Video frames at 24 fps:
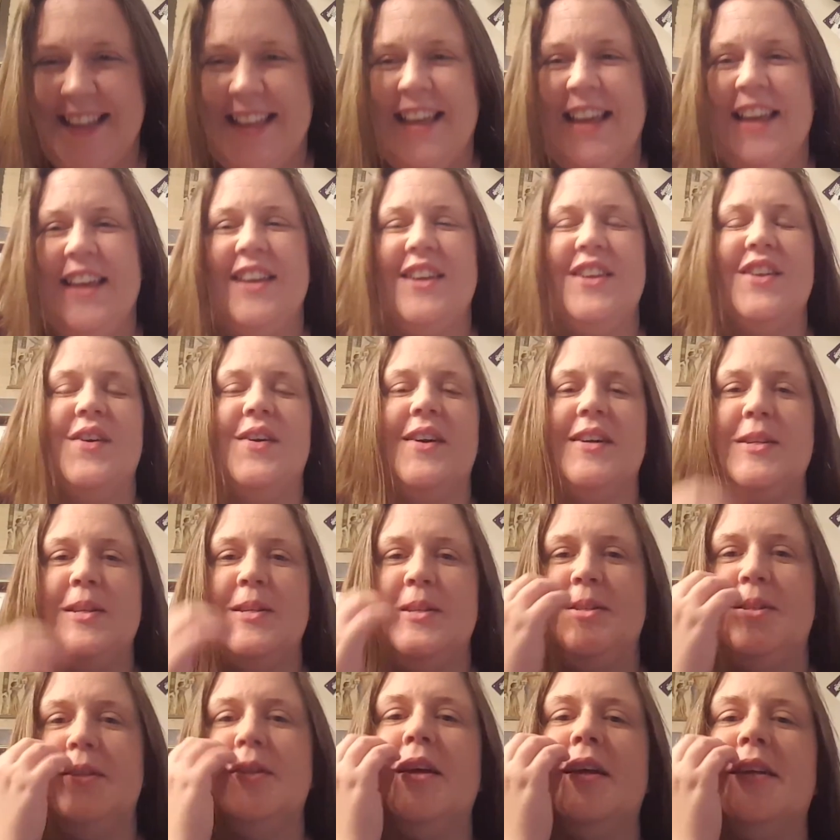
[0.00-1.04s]

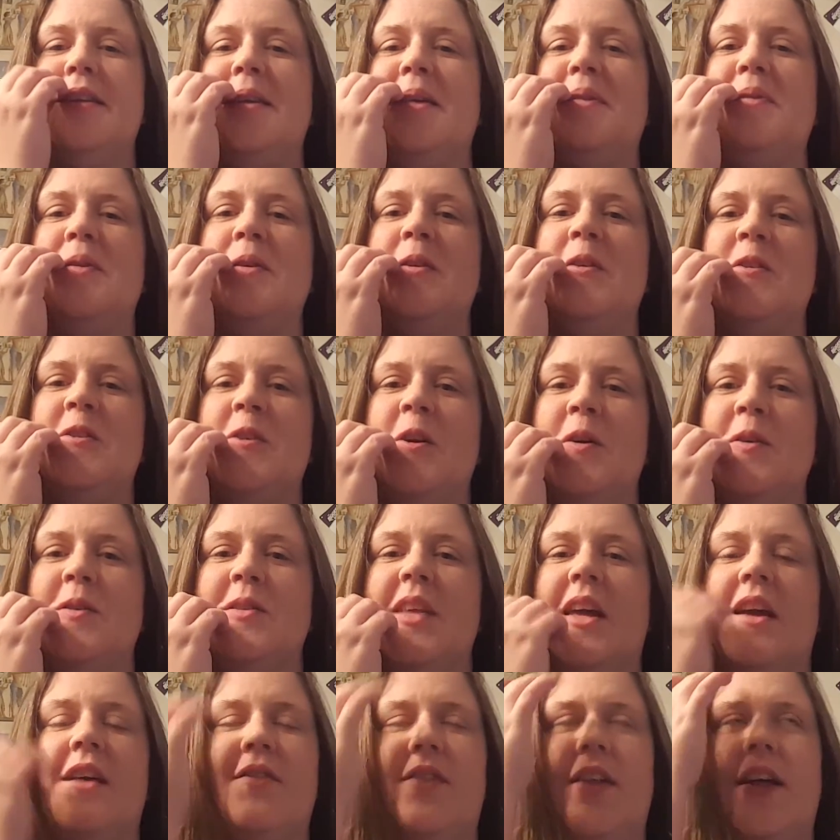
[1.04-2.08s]
At different shows they
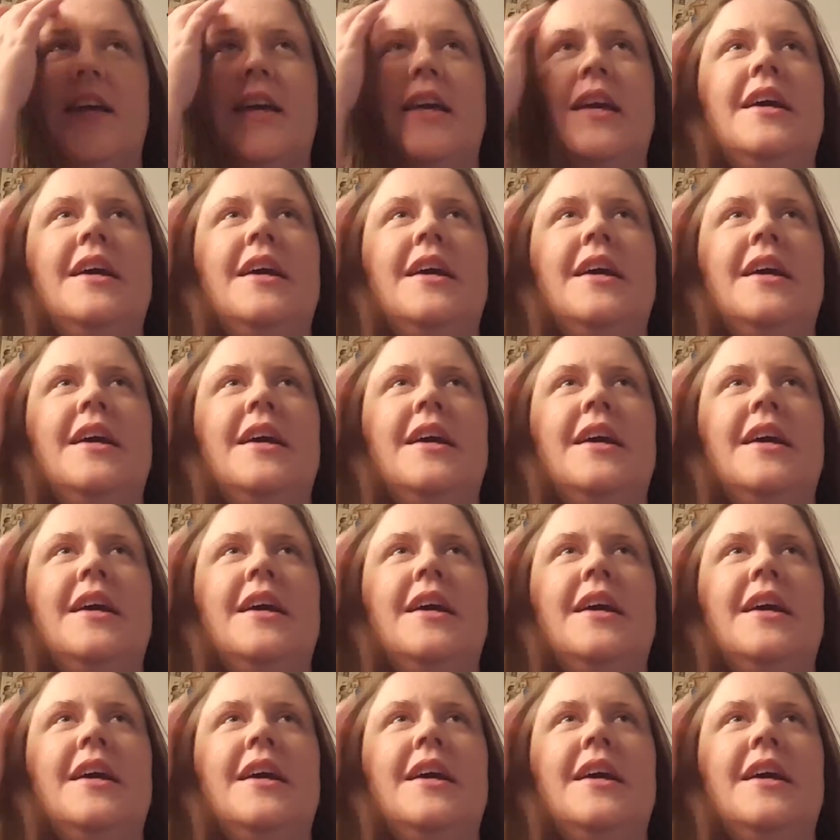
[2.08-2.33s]
have like,